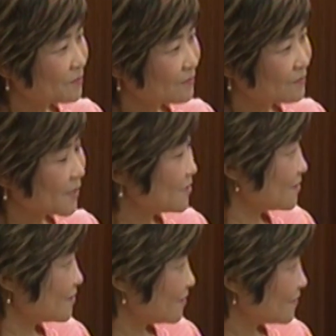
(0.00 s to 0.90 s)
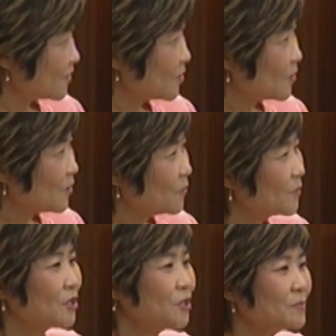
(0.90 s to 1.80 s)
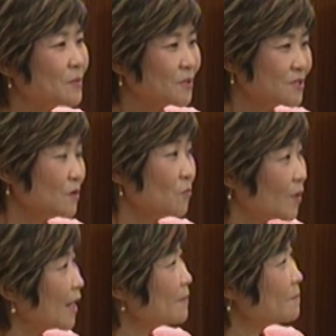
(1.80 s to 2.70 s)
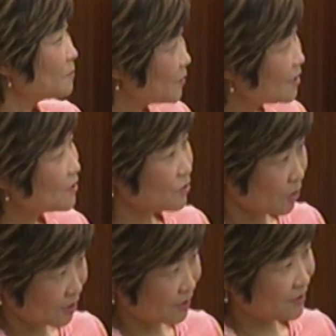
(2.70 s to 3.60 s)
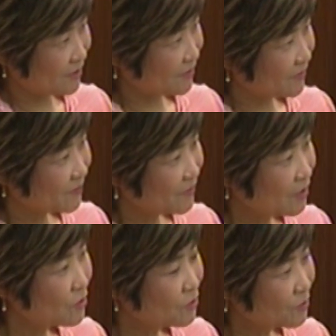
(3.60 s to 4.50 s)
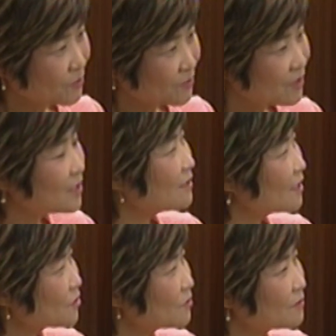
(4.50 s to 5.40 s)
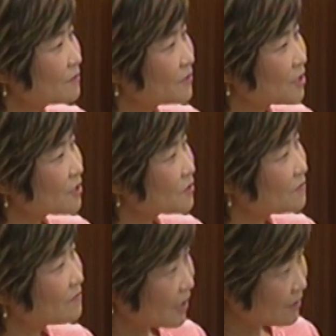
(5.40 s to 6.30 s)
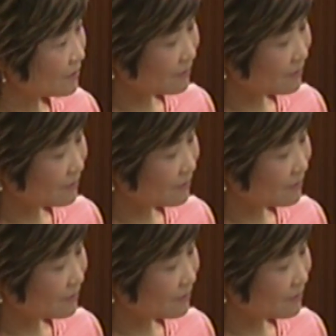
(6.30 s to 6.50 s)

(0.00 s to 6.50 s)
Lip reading: budget. We're going to be putting $1 billion into the National Research Fund.